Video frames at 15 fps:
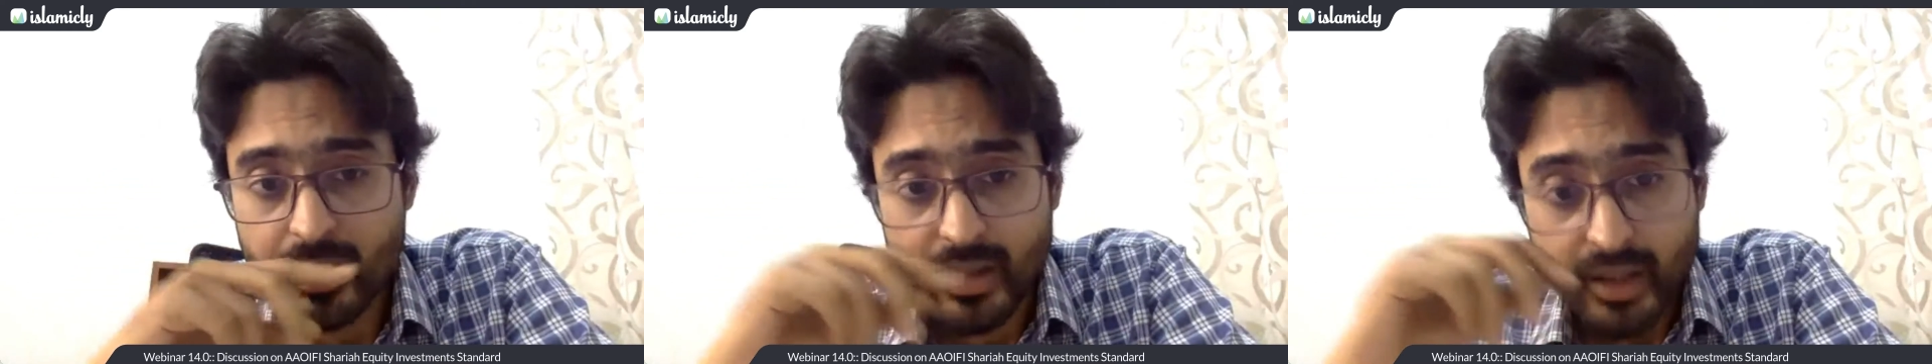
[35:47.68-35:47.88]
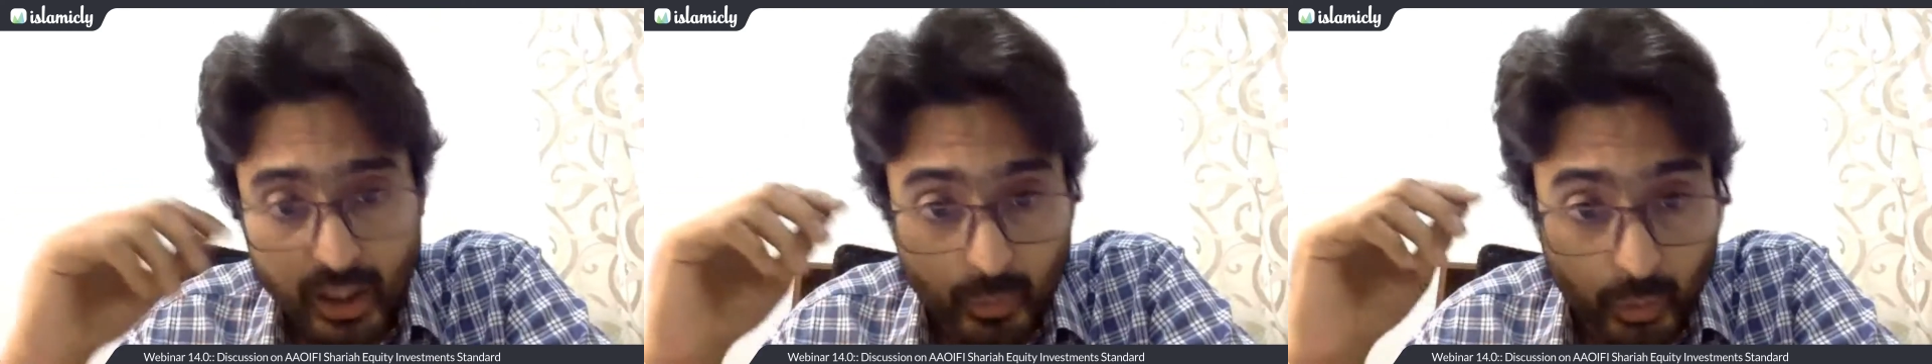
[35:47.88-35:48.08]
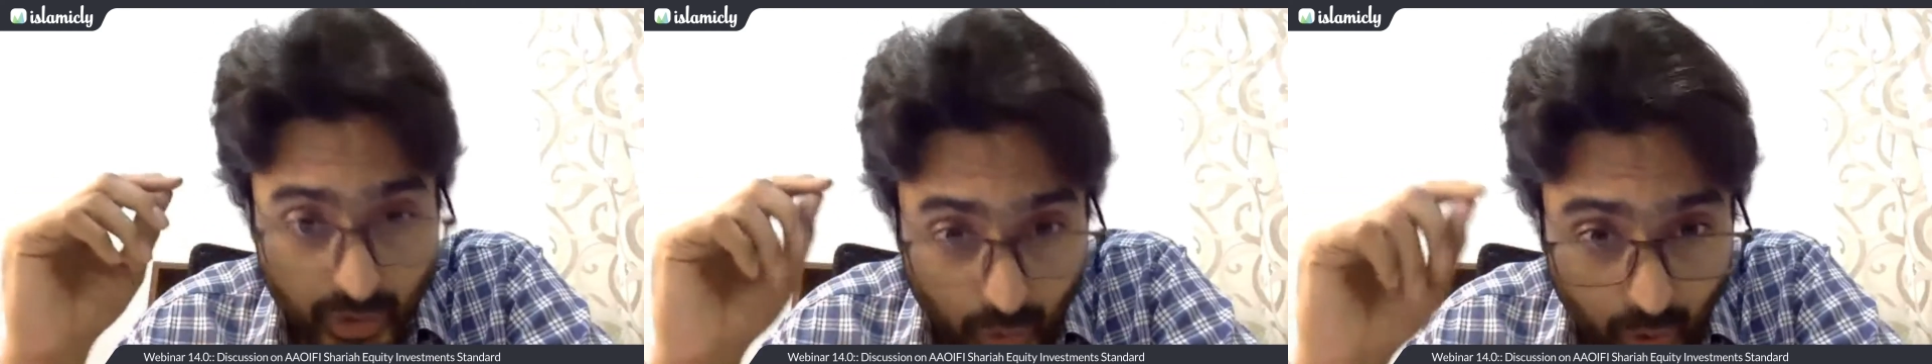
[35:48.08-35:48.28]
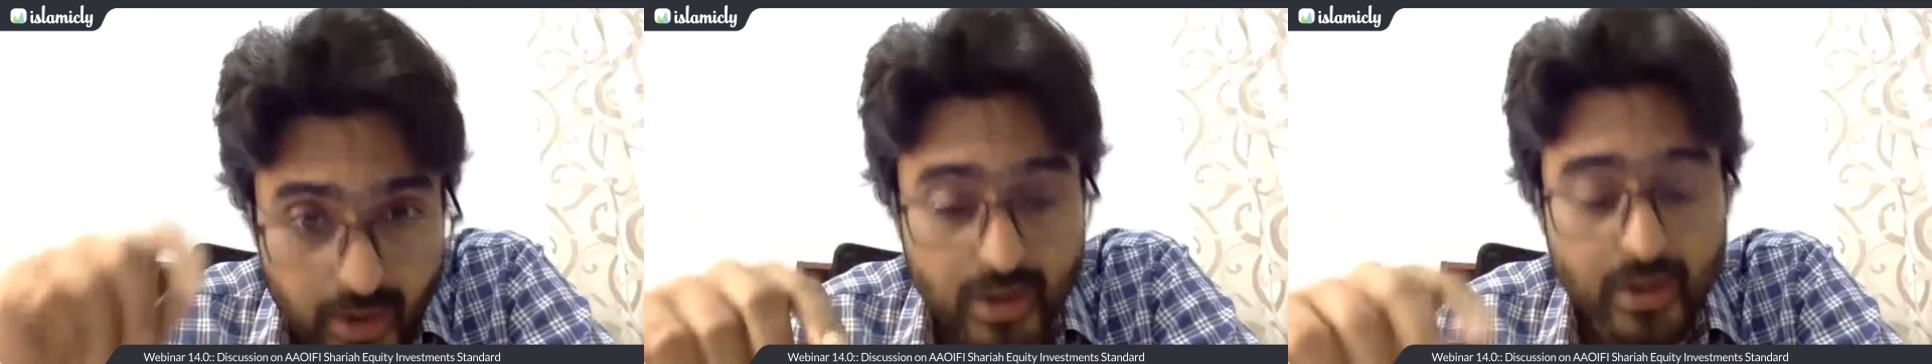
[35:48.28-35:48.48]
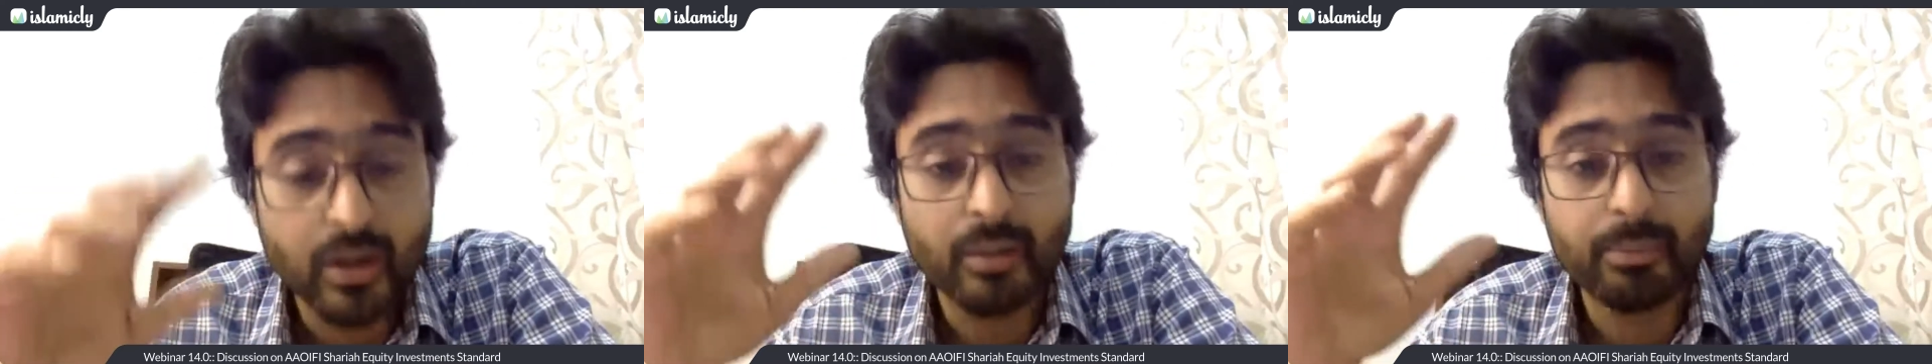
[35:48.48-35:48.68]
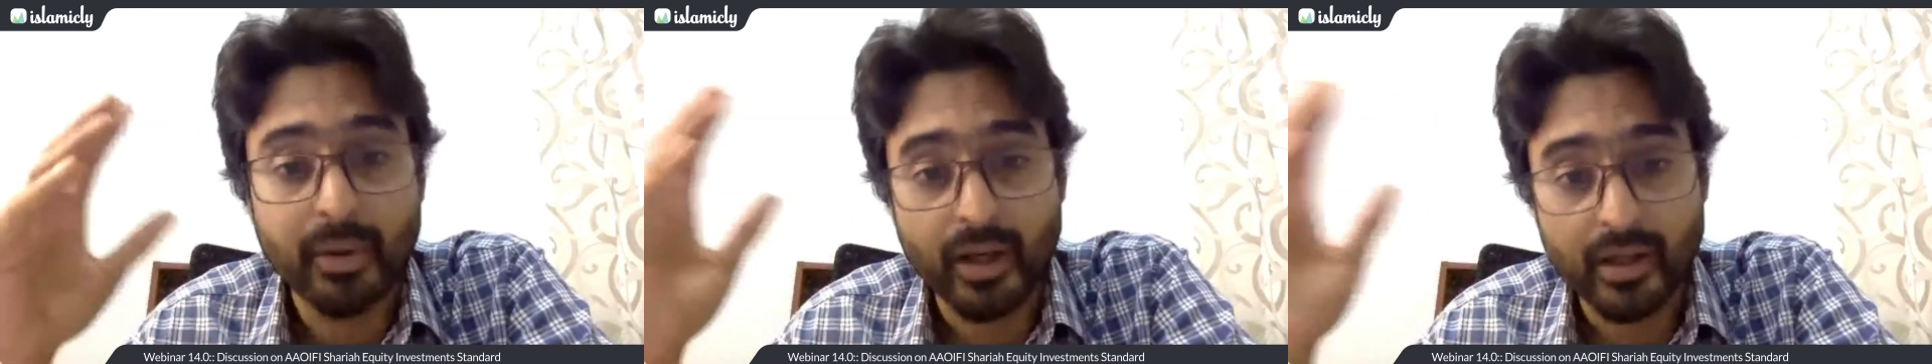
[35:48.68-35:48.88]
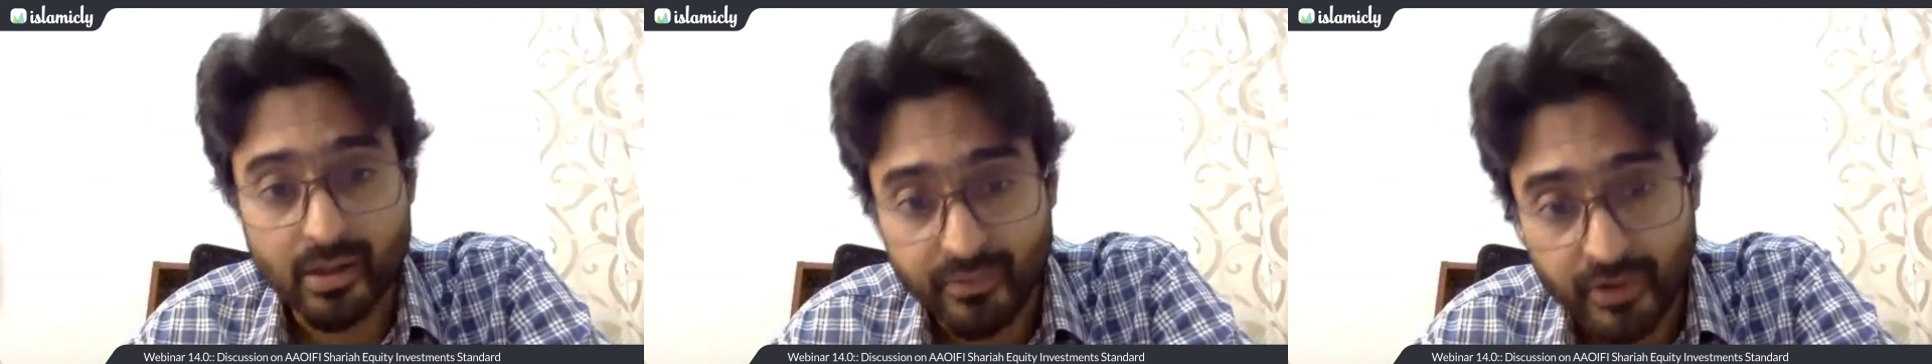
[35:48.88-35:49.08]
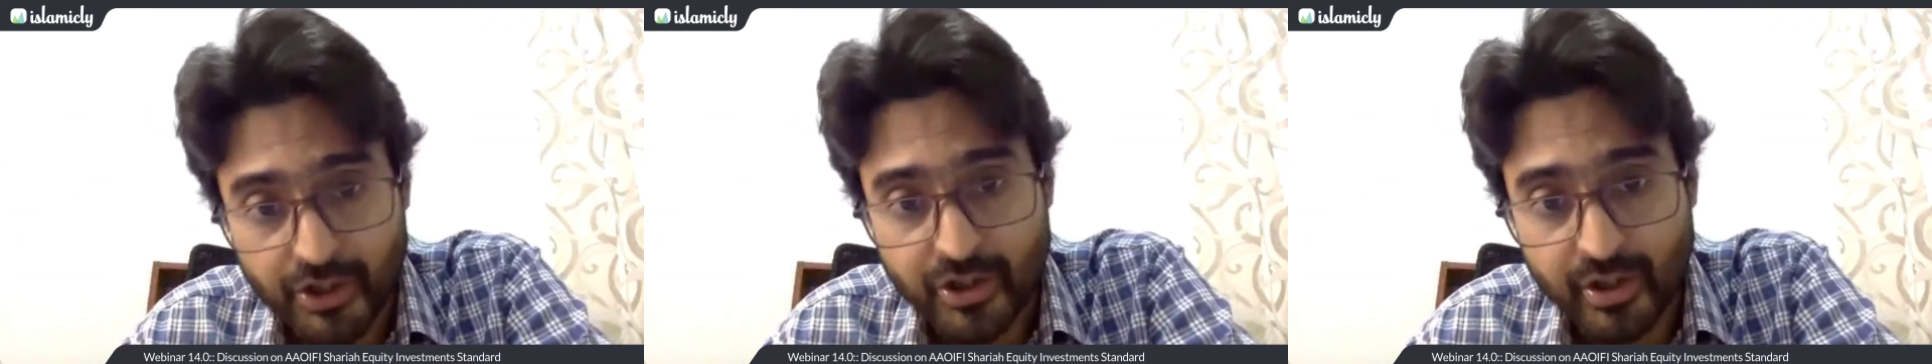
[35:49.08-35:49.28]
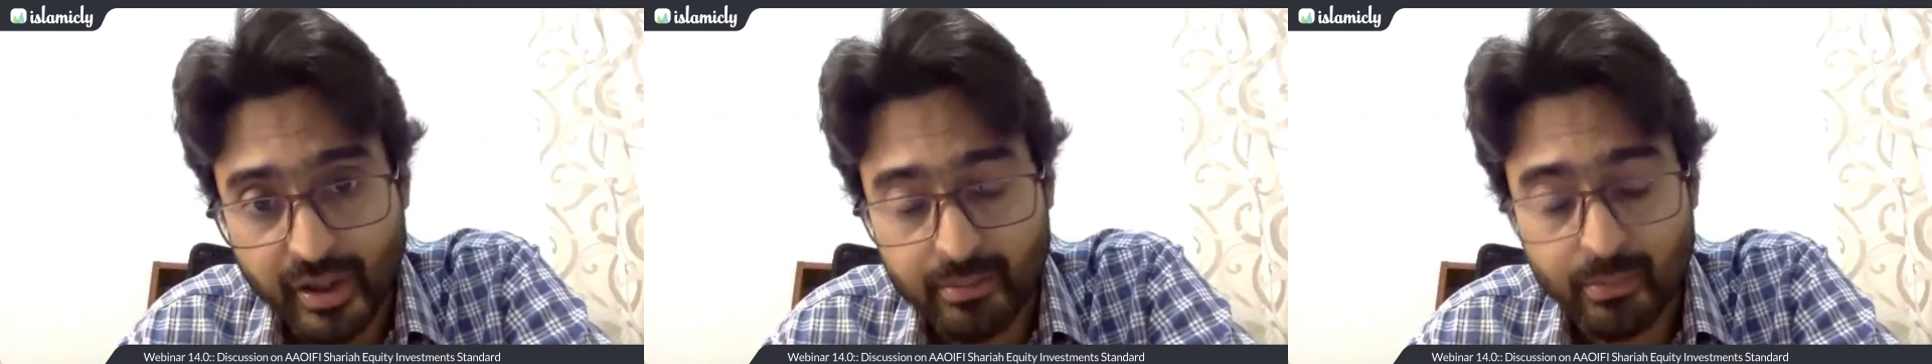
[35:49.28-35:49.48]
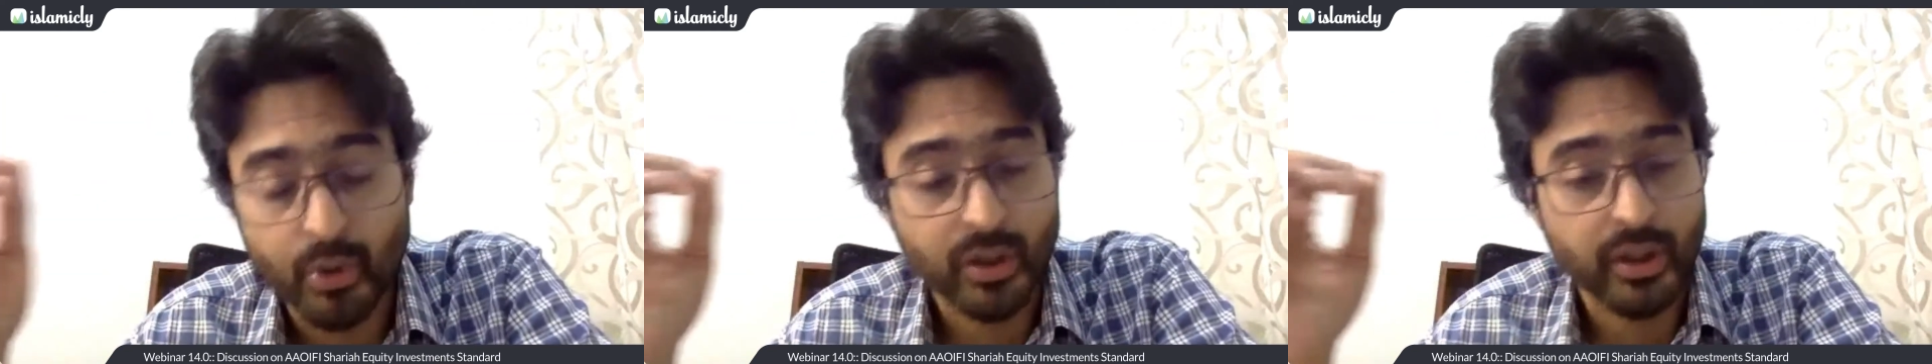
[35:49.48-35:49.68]
He was also a part of our Sharia
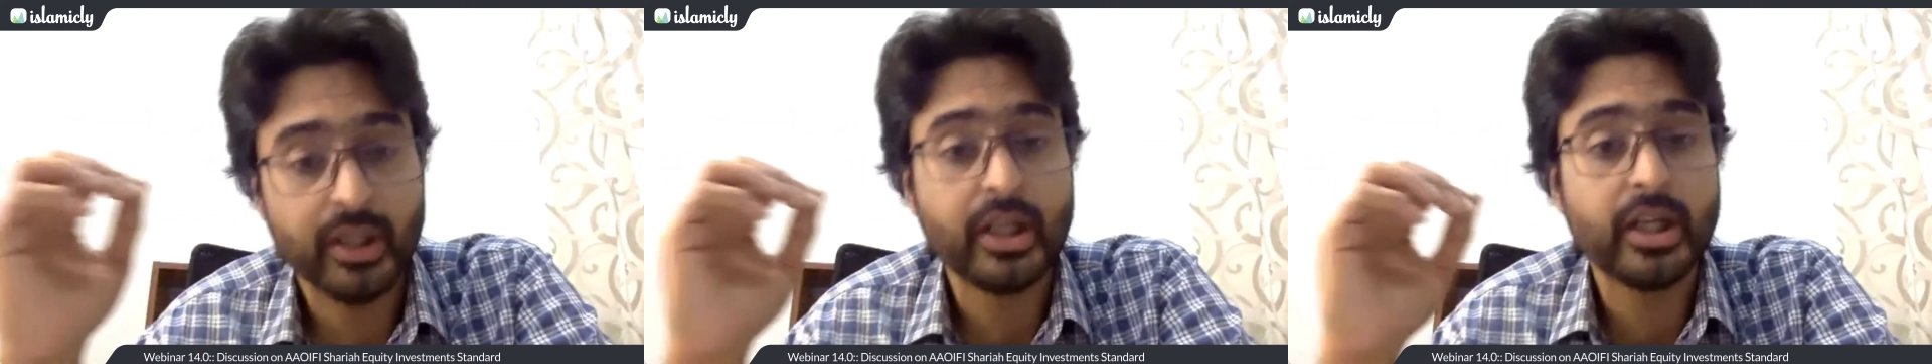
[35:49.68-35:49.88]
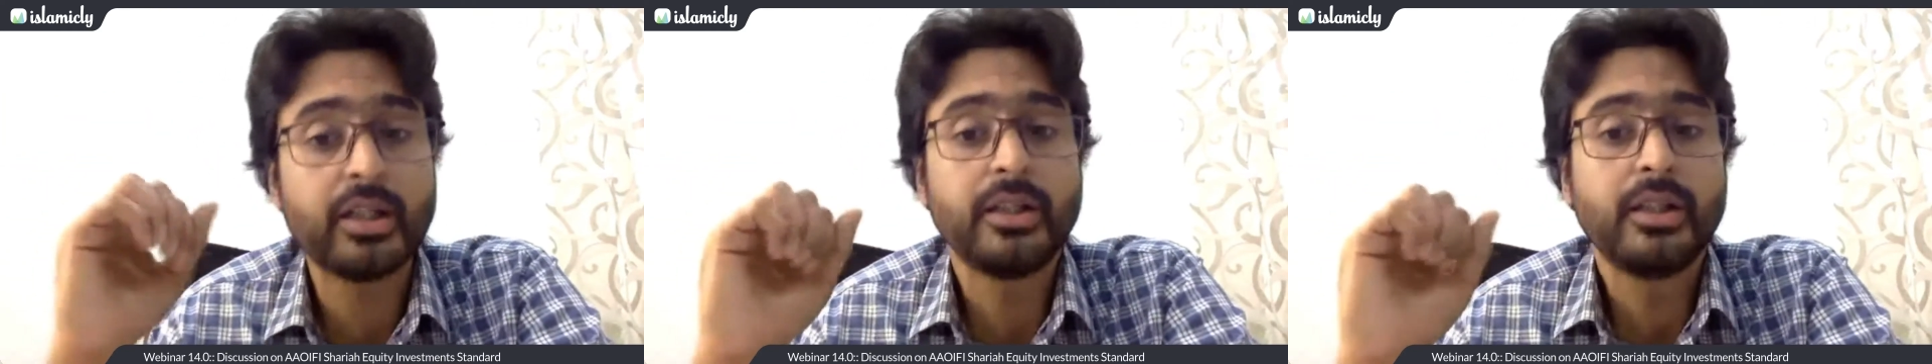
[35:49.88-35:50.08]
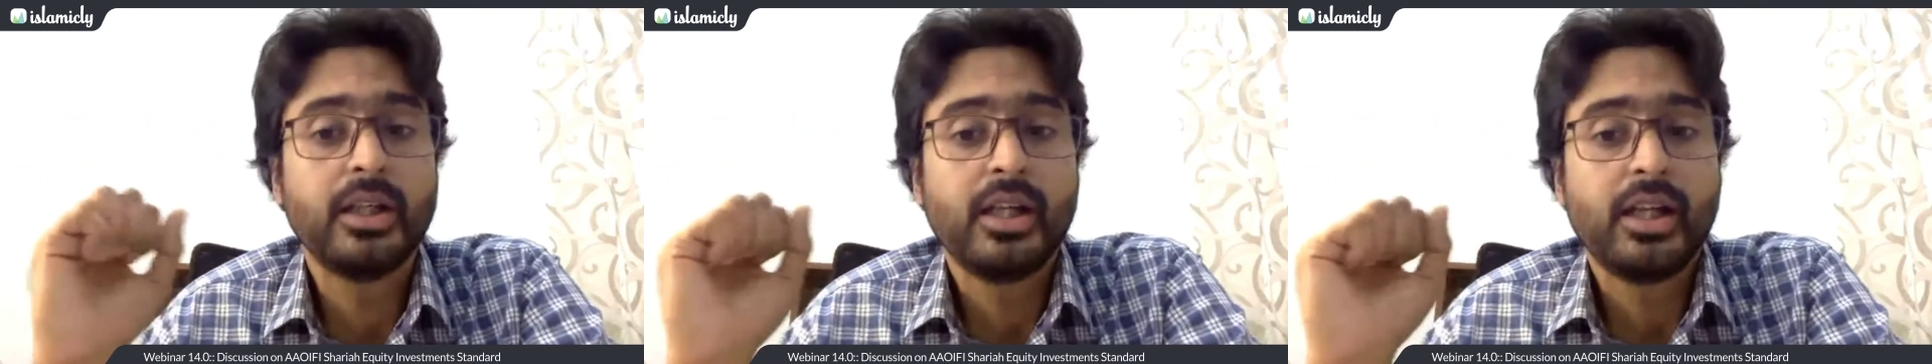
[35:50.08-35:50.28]
board earlier,